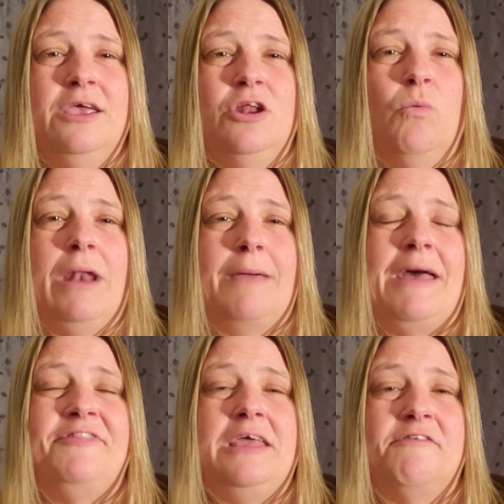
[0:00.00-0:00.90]
When I'm
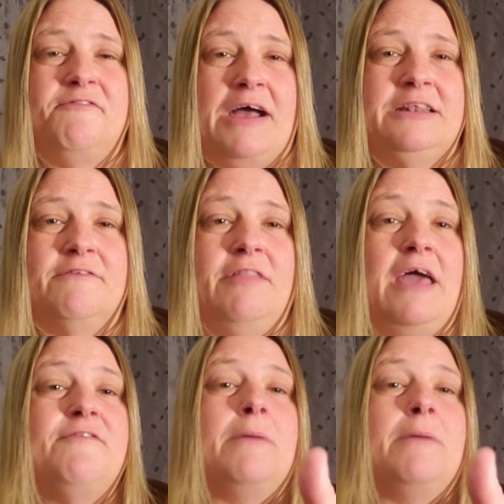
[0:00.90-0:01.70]
at the effective life,